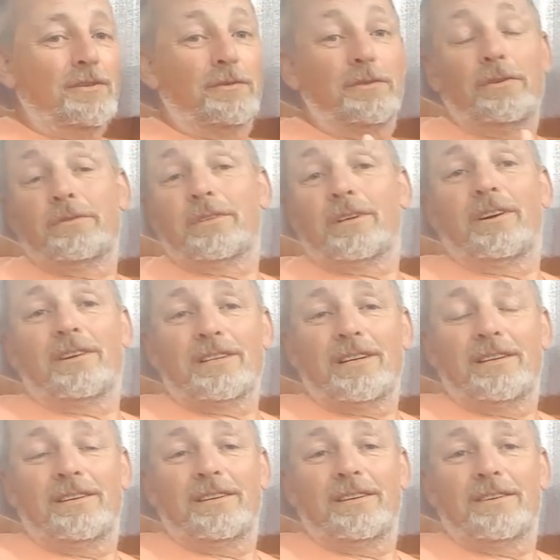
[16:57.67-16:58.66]
So as soon as the cars,
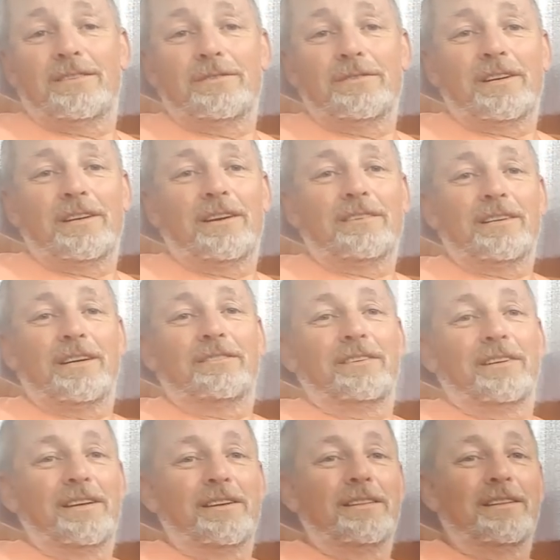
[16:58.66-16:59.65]
I as soon as I knocked off
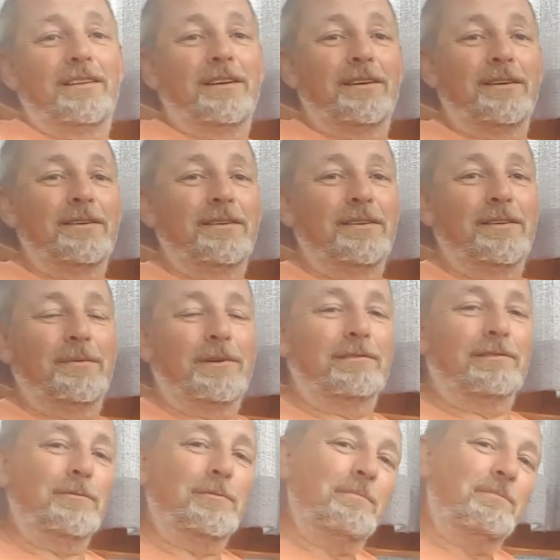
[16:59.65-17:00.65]
the light in the, the
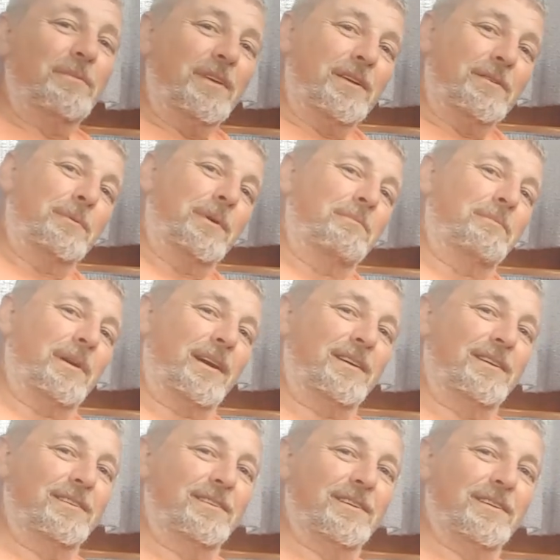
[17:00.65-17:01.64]
wardrobe, it went
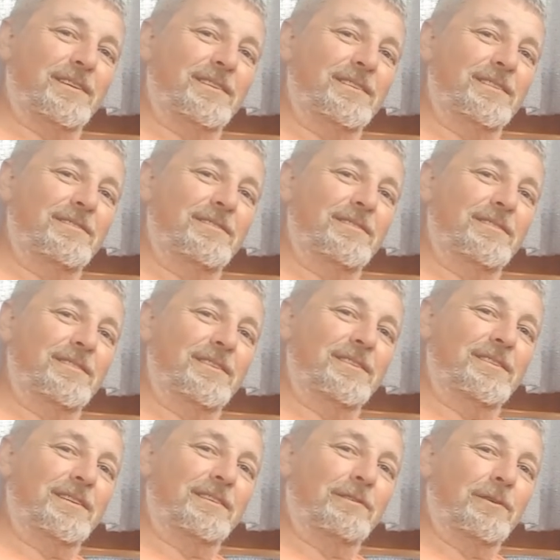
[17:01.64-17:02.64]
back to
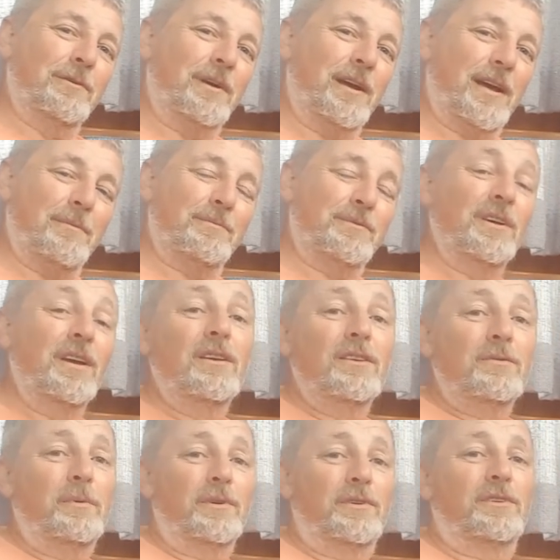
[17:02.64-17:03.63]
to zero amps,
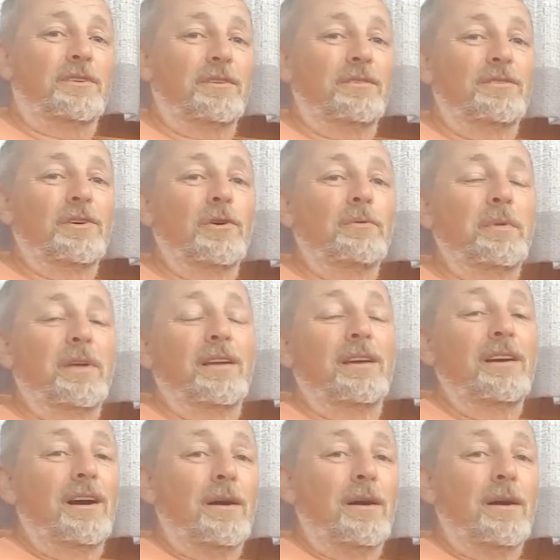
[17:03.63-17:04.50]
which showed me